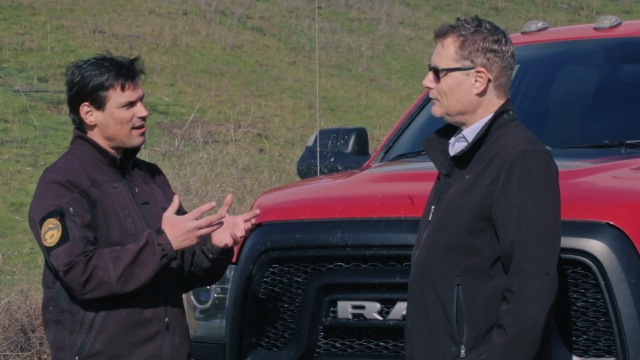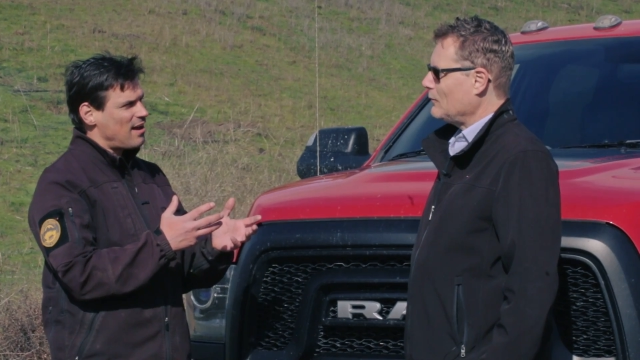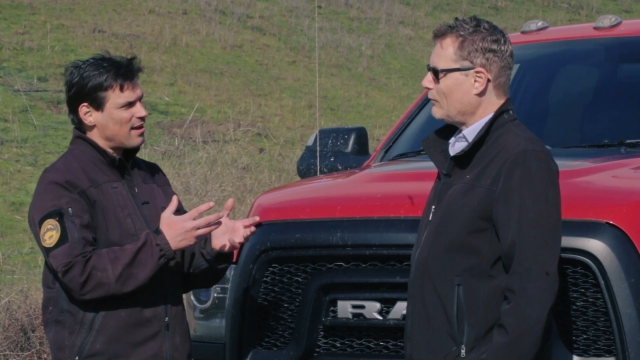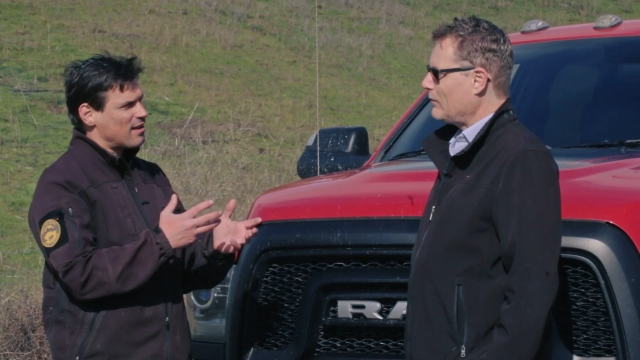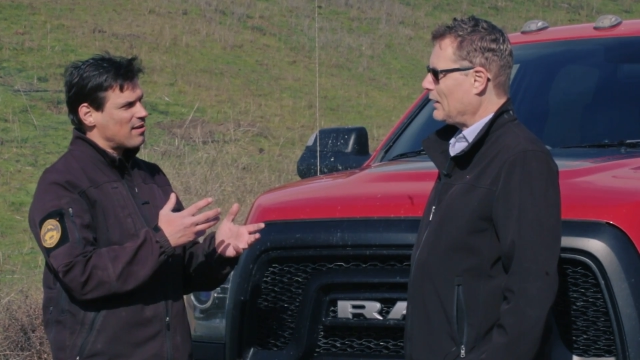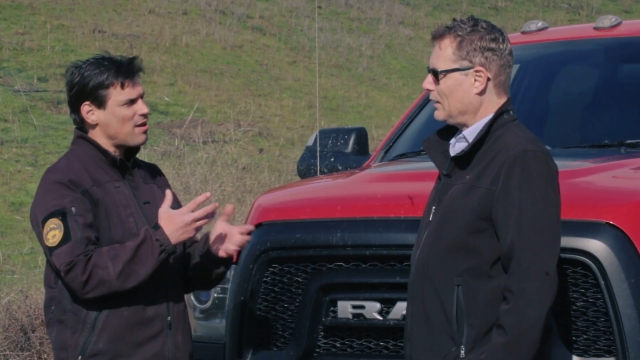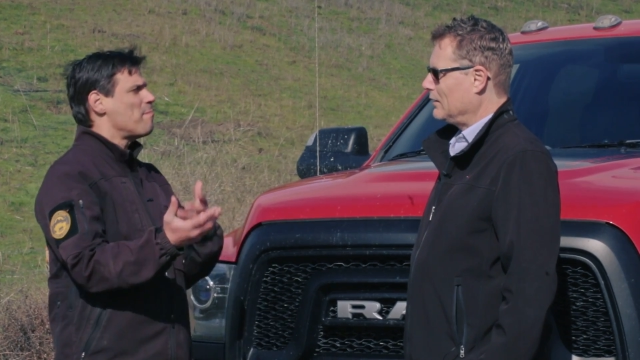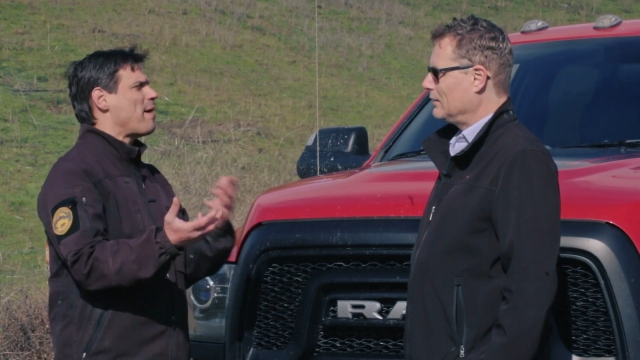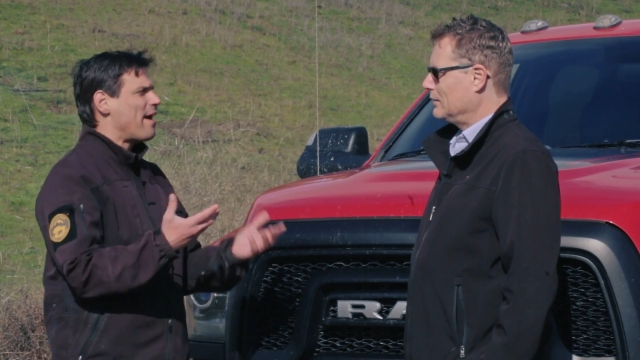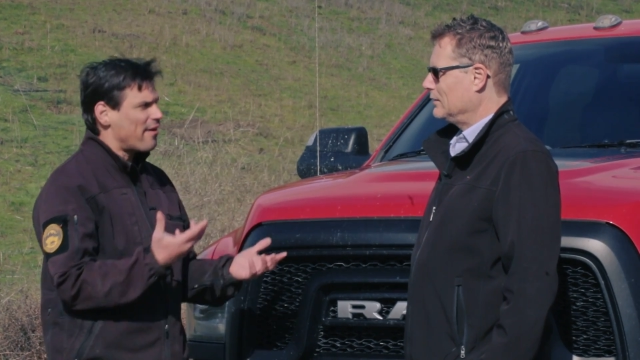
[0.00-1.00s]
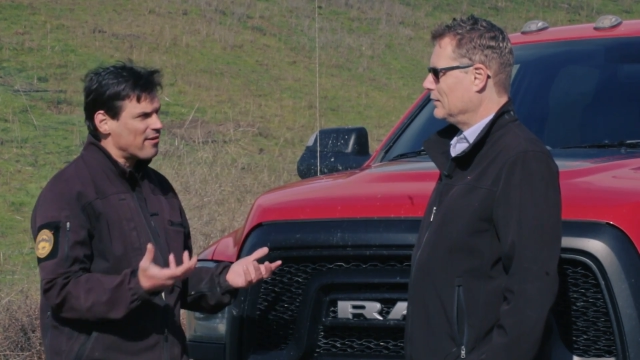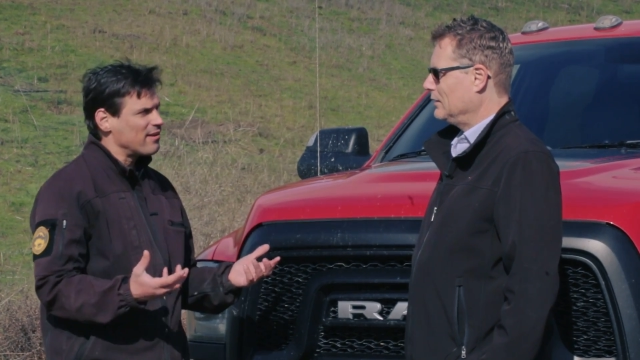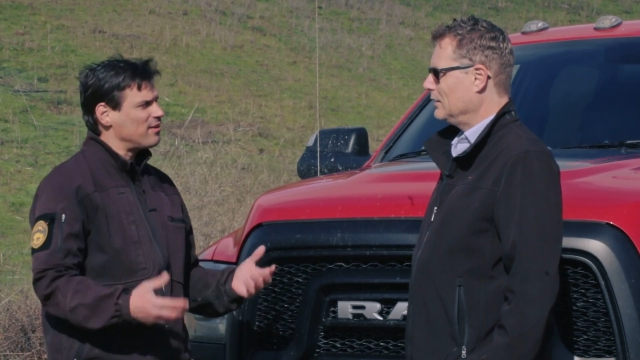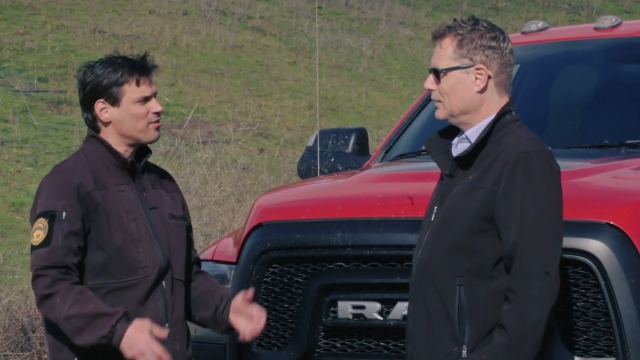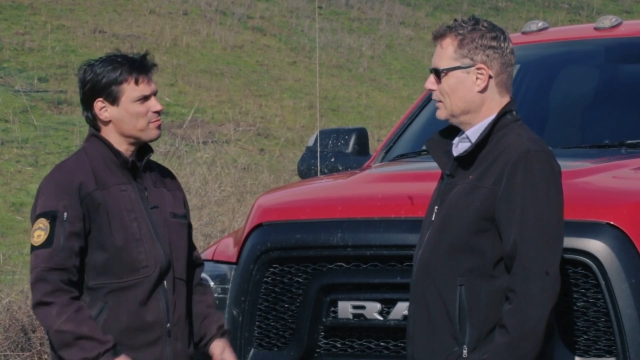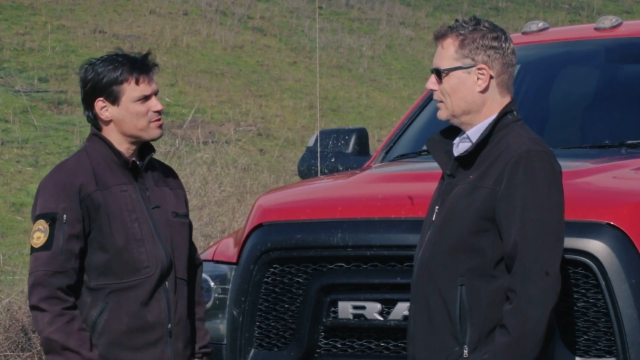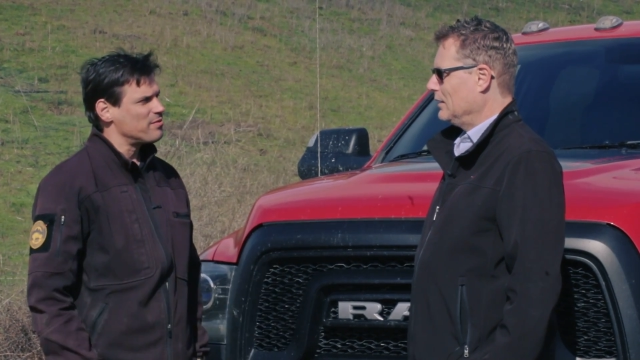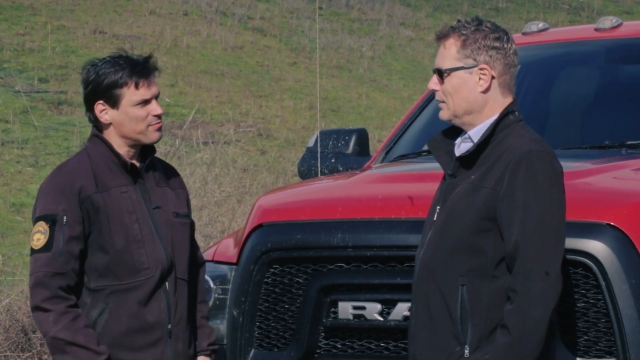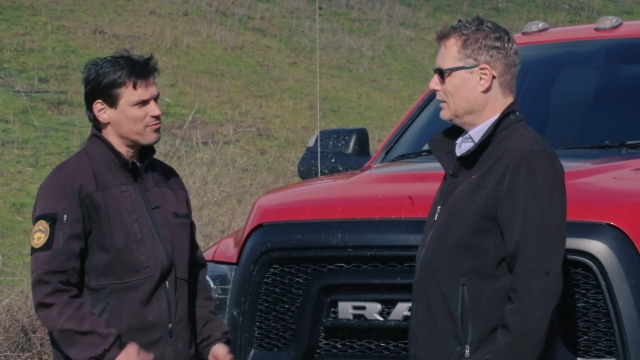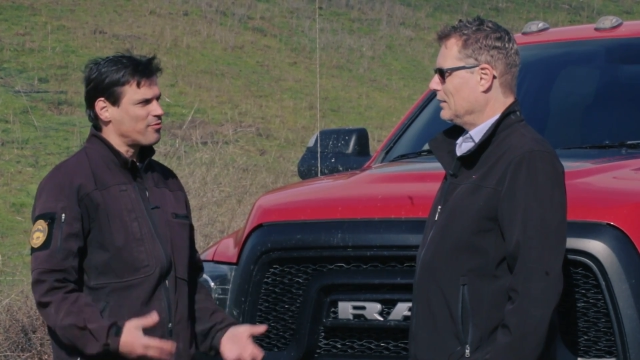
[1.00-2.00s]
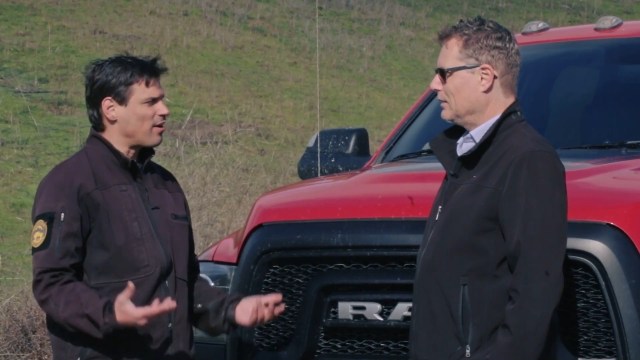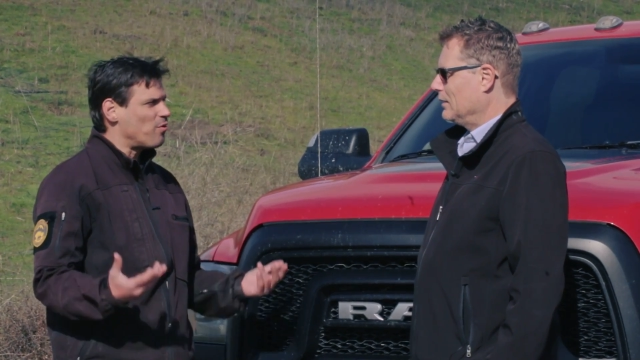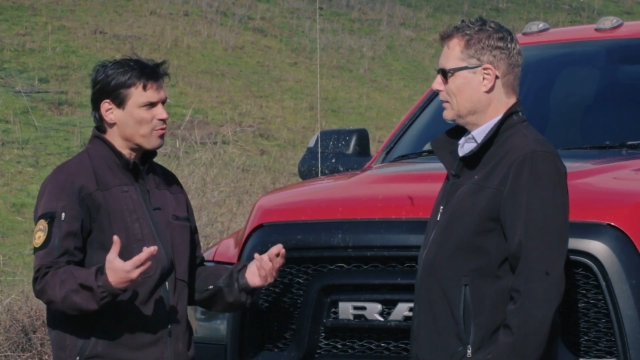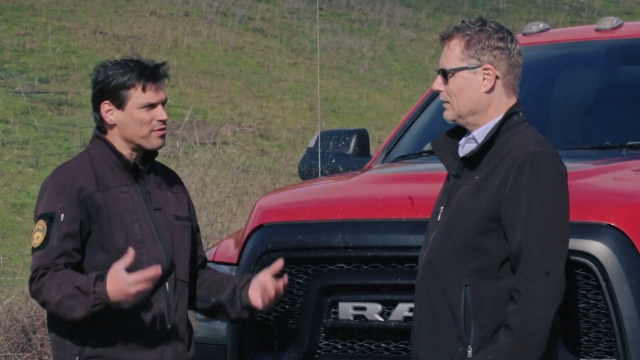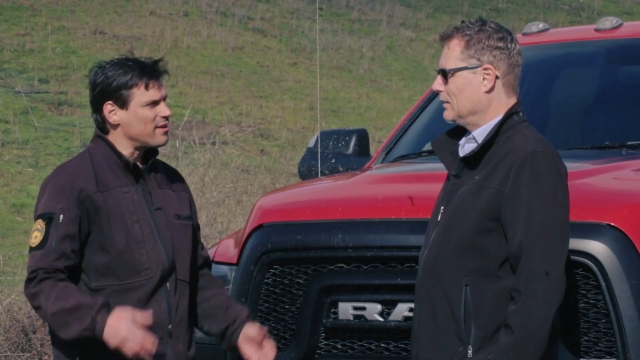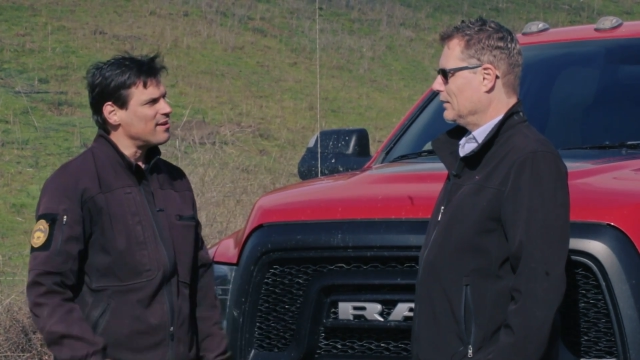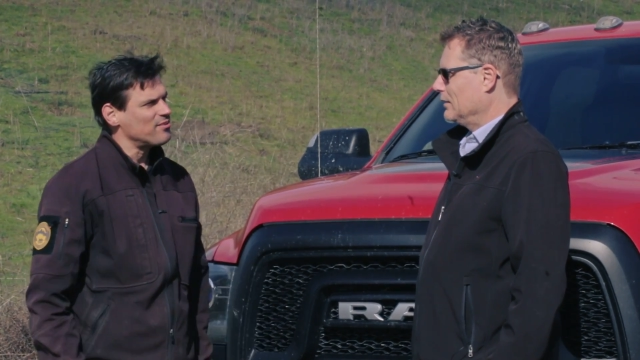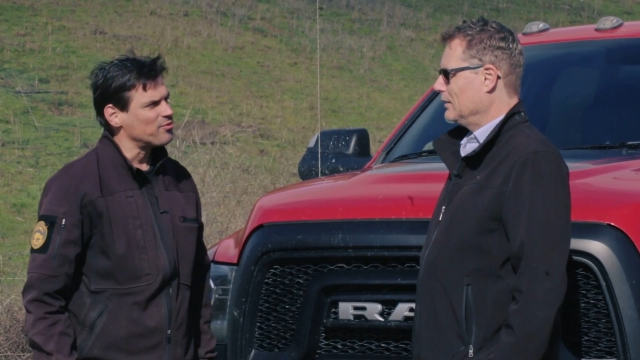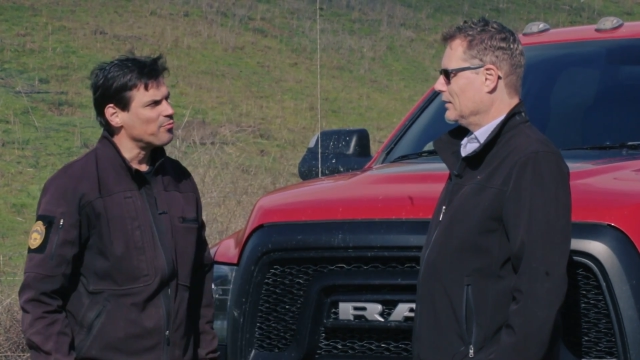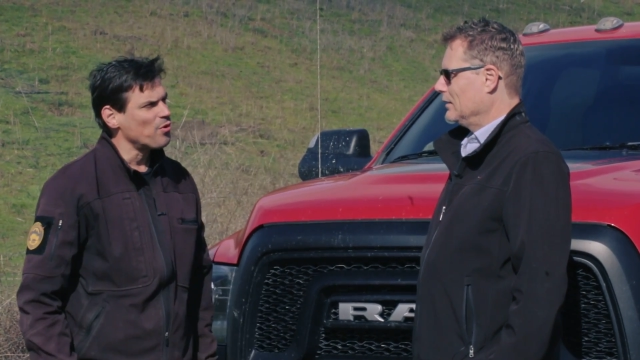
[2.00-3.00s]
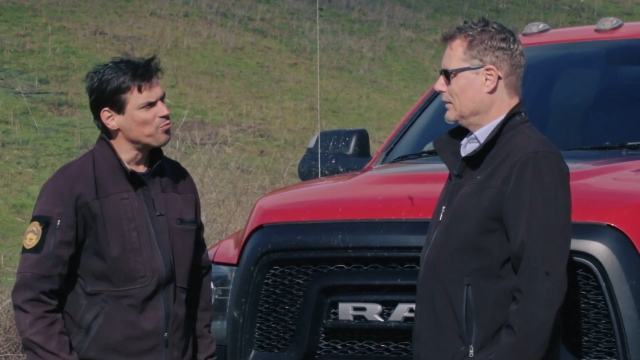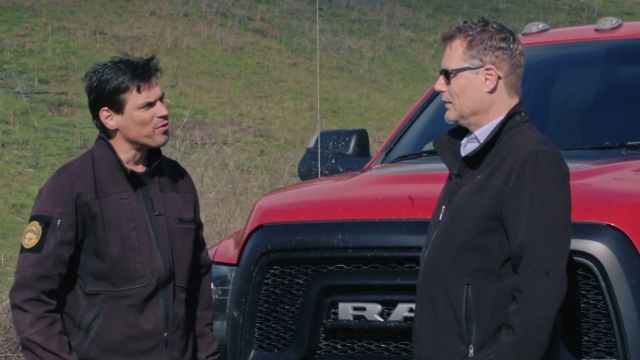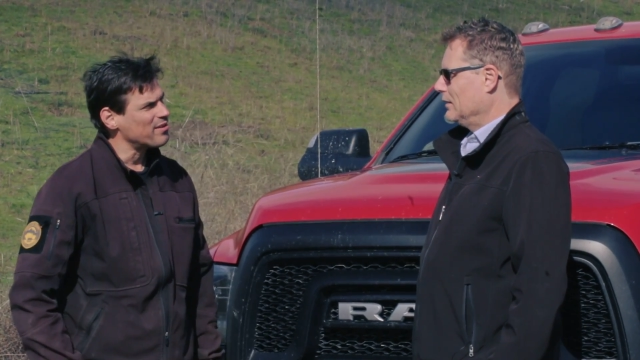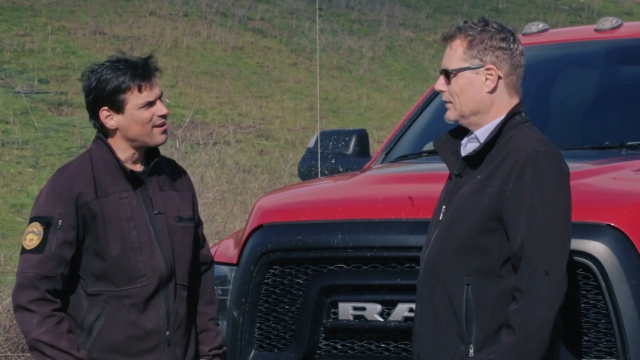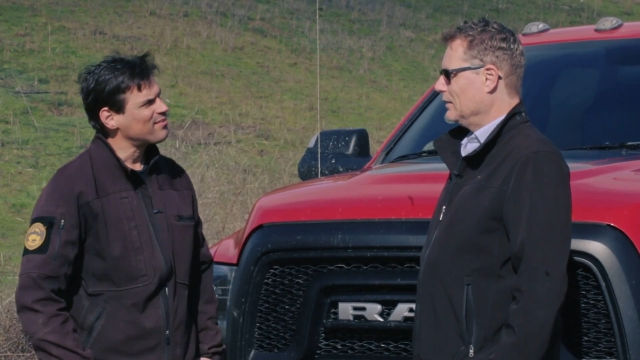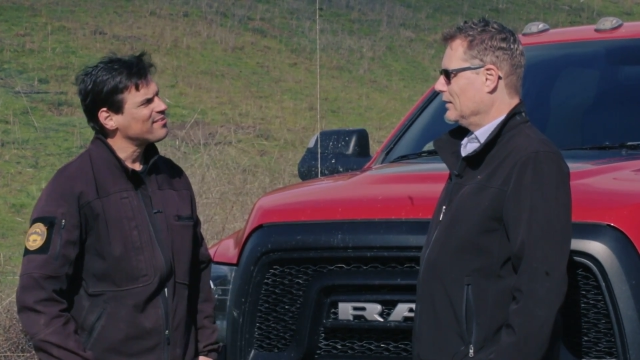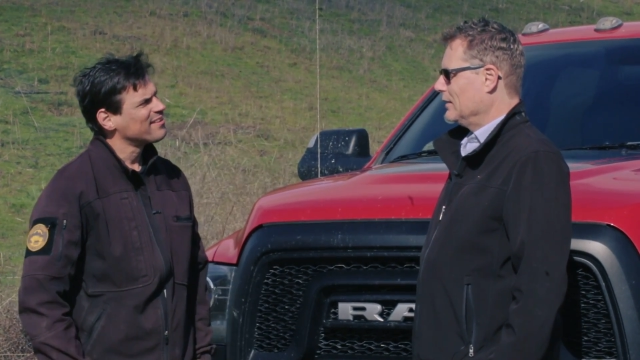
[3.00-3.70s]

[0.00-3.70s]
Speaker 1: uh, compare in terms of trail worthiness or road worthiness?